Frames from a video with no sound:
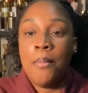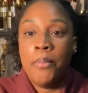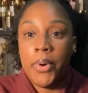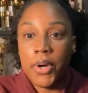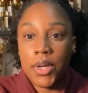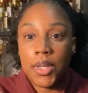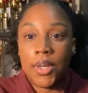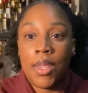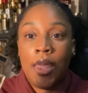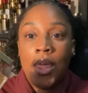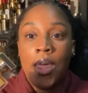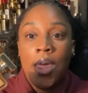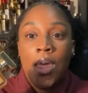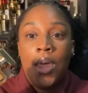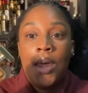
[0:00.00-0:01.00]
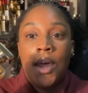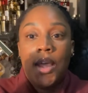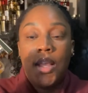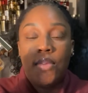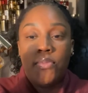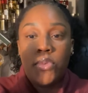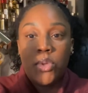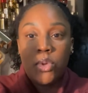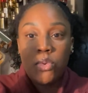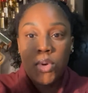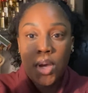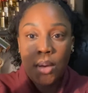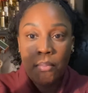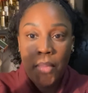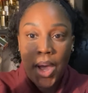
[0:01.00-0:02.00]
But if you
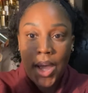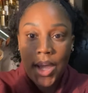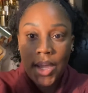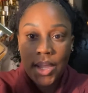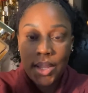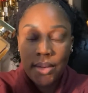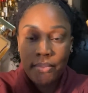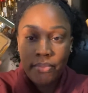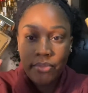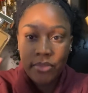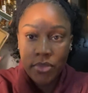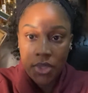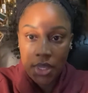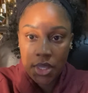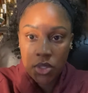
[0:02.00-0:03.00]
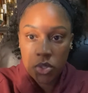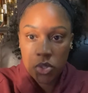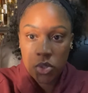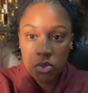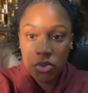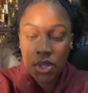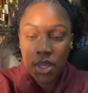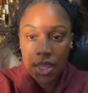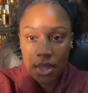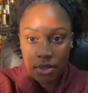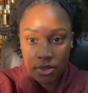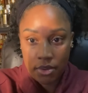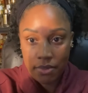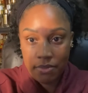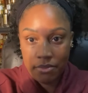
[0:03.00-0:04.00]
combine these two
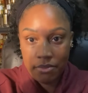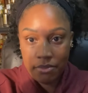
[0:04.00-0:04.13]
together,